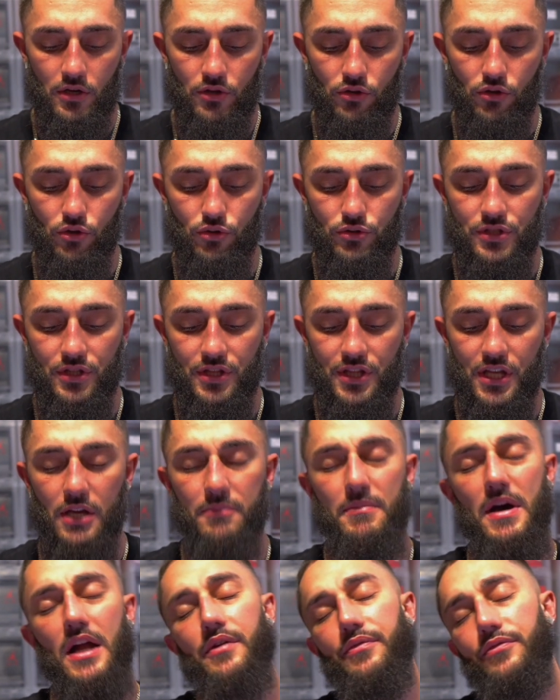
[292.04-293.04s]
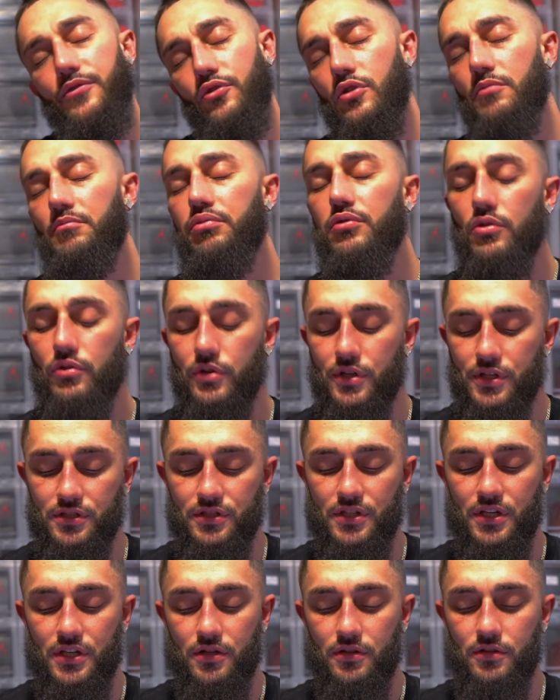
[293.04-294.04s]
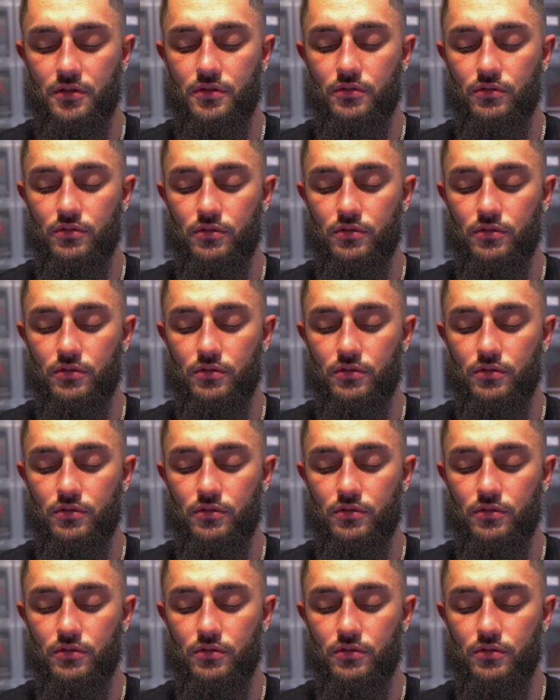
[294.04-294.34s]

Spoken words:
you used to think about a few employees slipping